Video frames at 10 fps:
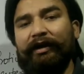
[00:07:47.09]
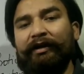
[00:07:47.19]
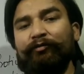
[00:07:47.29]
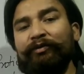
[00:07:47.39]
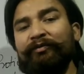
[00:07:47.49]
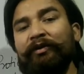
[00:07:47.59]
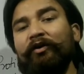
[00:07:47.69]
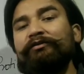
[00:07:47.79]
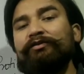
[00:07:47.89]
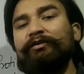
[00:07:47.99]
and we will
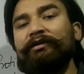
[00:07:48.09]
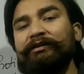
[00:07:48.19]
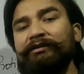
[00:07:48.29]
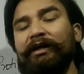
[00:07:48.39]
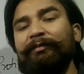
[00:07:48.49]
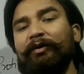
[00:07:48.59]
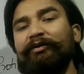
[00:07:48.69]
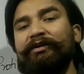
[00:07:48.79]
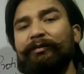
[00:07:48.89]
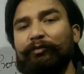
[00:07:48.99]
also learn
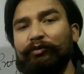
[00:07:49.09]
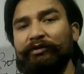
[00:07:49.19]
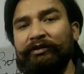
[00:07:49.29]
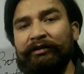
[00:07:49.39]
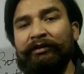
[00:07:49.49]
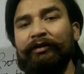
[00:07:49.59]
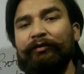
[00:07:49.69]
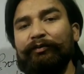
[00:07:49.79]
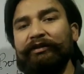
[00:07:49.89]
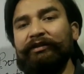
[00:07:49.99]
about their position
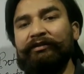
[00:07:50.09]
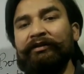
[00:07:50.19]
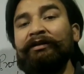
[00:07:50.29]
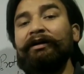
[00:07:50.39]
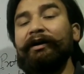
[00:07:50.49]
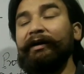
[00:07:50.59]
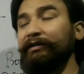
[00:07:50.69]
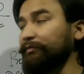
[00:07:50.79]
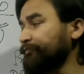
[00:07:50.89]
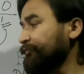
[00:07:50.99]
within the
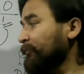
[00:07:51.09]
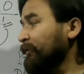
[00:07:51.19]
atom.